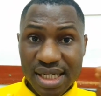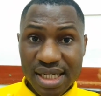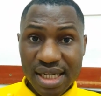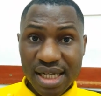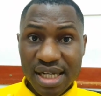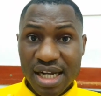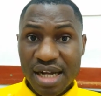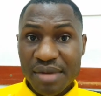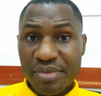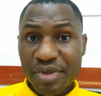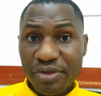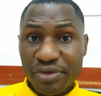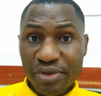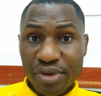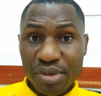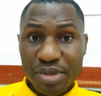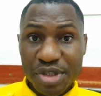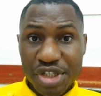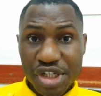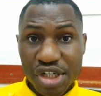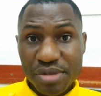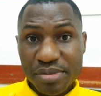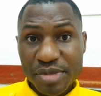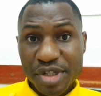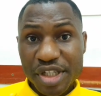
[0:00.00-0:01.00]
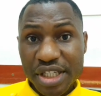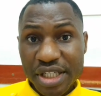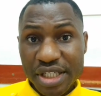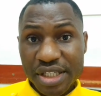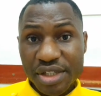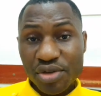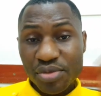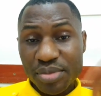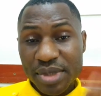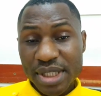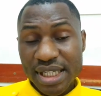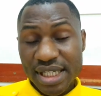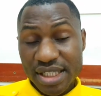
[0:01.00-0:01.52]
that are coming from Germany,
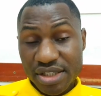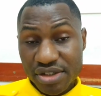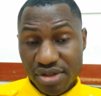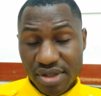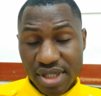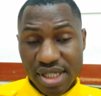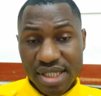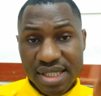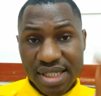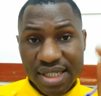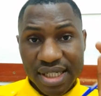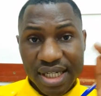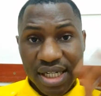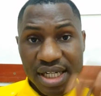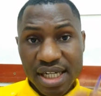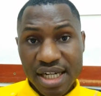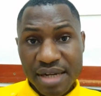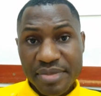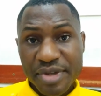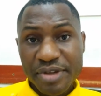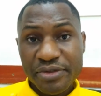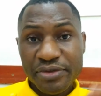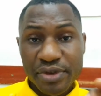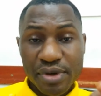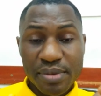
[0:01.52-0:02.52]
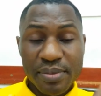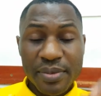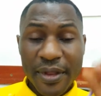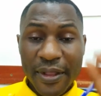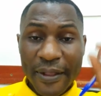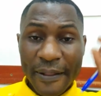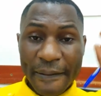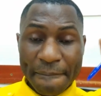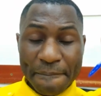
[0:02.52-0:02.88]
there will be lecturers that are coming from